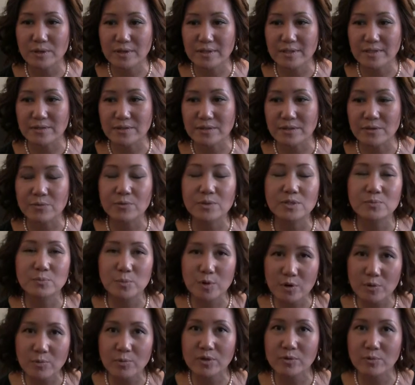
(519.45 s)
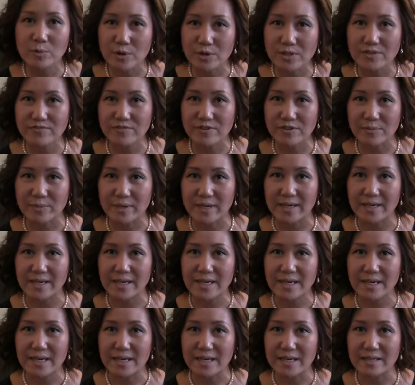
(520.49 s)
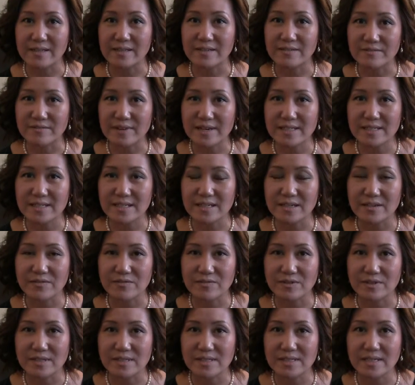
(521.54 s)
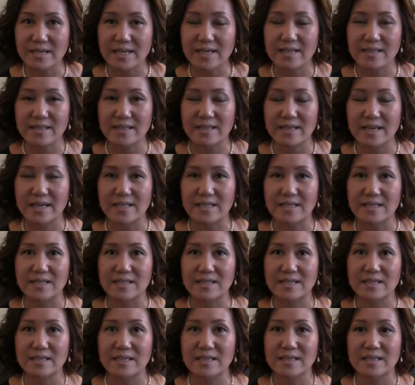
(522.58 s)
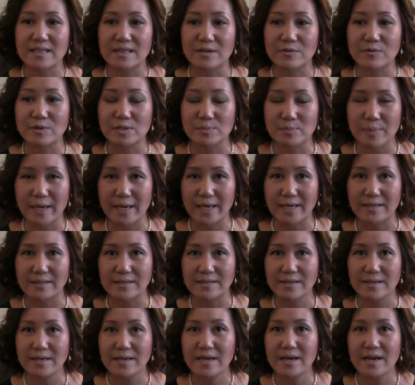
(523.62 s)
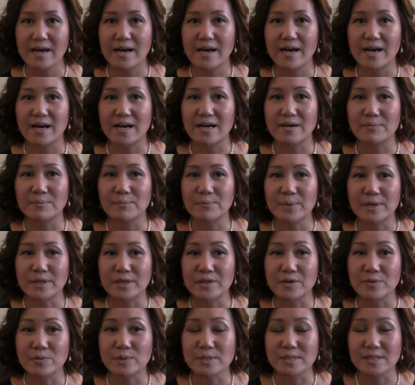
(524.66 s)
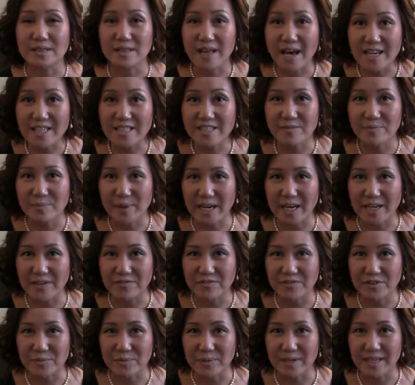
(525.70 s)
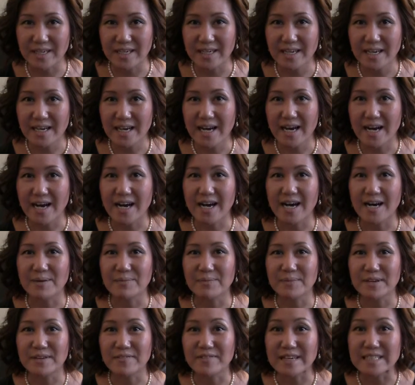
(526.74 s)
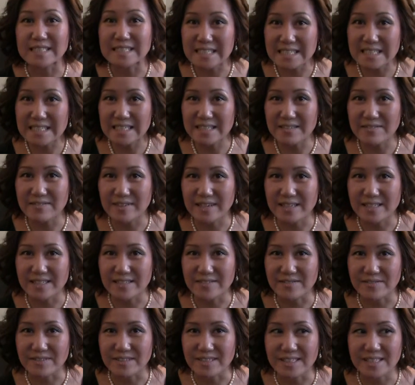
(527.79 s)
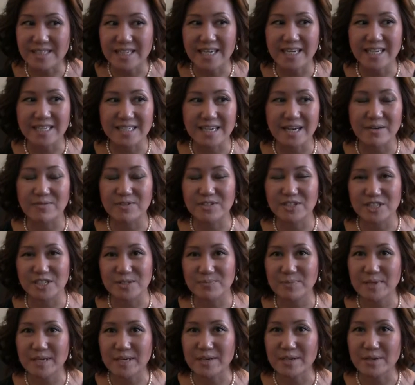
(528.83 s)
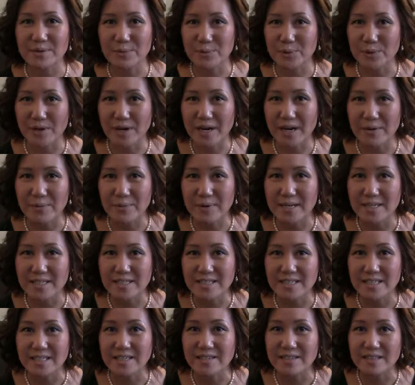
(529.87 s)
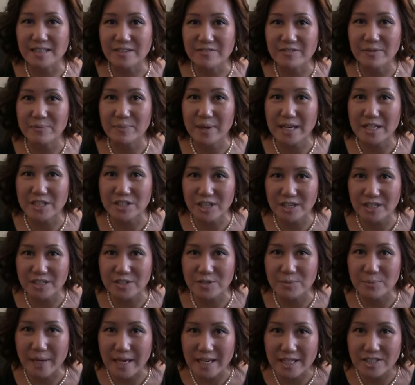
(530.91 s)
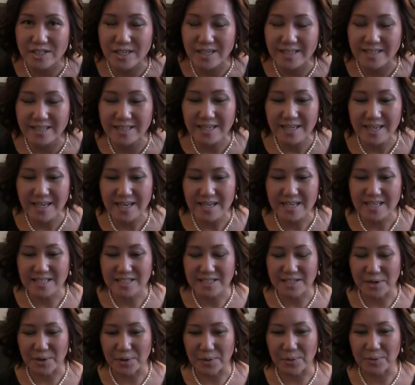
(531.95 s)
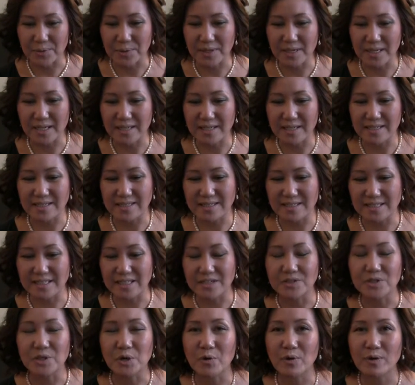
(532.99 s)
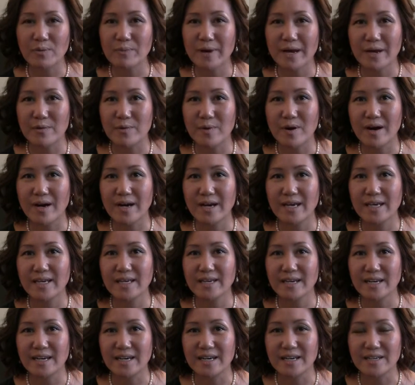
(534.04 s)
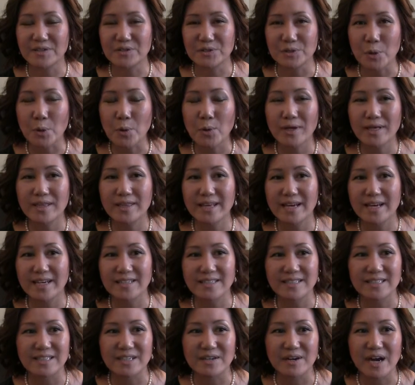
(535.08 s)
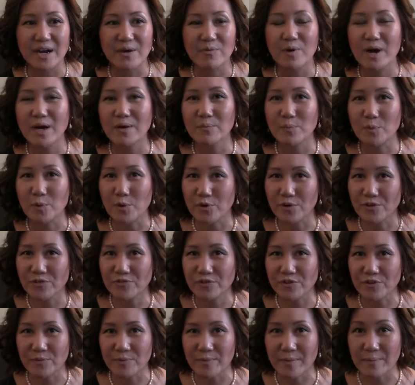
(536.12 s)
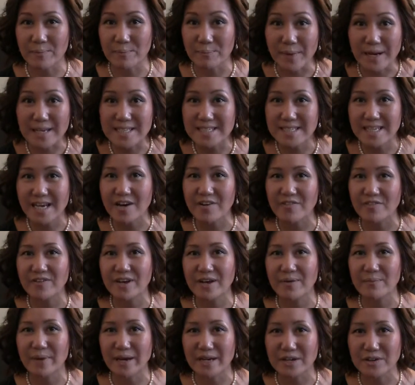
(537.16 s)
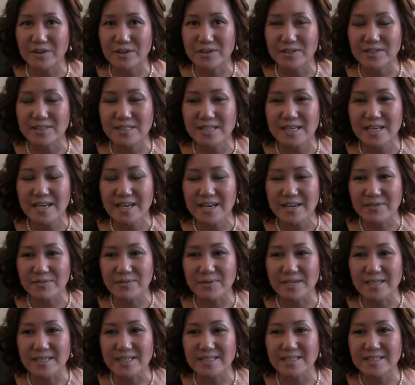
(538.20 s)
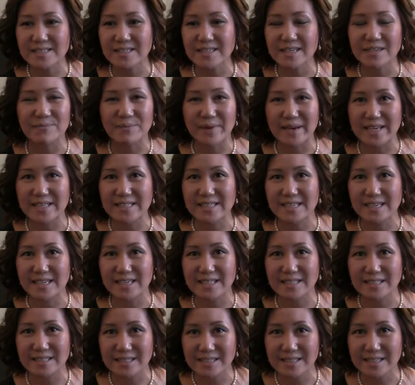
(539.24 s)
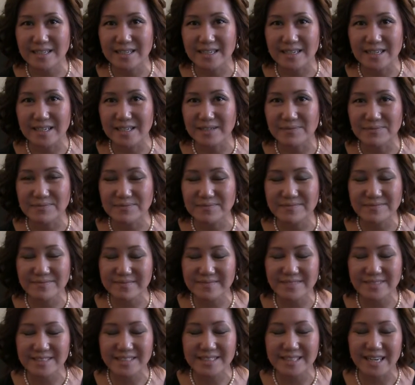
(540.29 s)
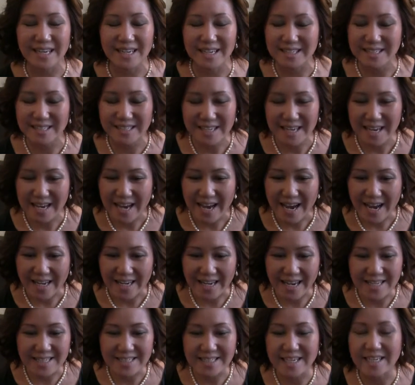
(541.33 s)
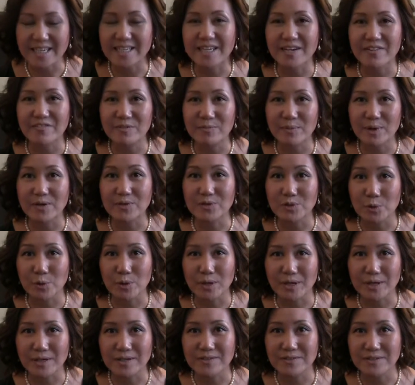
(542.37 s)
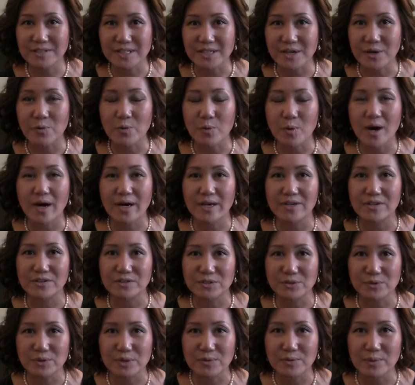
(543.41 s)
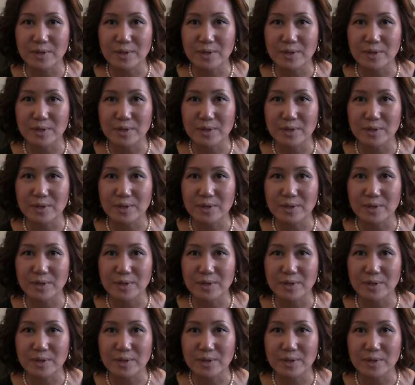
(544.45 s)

there was more rewards for me in investing in real estate than there was pain. But there was lots of pain for me if I didn't invest in real estate, because I would just be where I was, living paycheck to paycheck. So, knowing my why, knowing that, I want more for myself and my girls was amazing. Yeah, I can't say enough about knowing, why you're doing